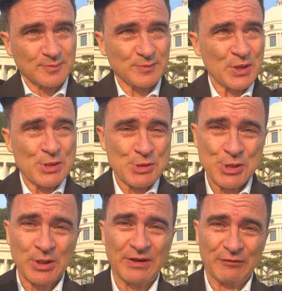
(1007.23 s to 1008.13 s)
you
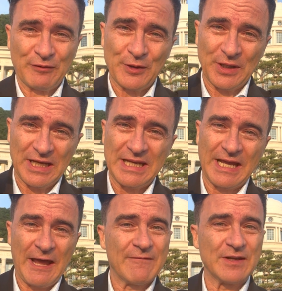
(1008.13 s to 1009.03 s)
shouldn't feel any
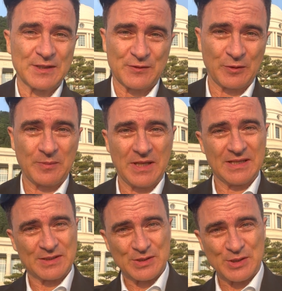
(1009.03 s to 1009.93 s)
heaviness from me.
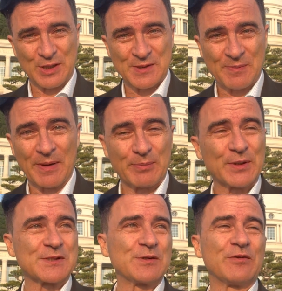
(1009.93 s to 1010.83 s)
This is just my
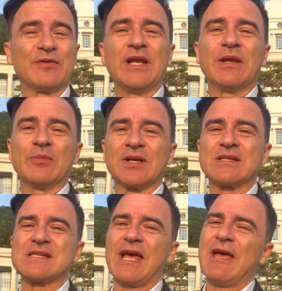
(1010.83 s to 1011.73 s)
personal feeling,
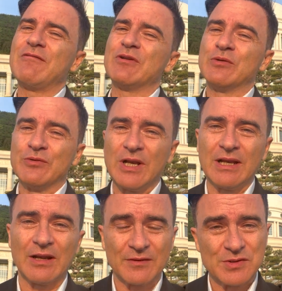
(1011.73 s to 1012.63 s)
because Evan really
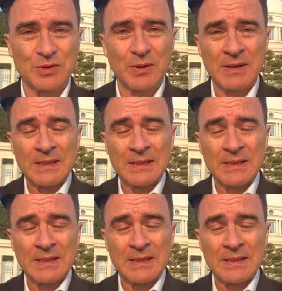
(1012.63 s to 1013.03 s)
loves you.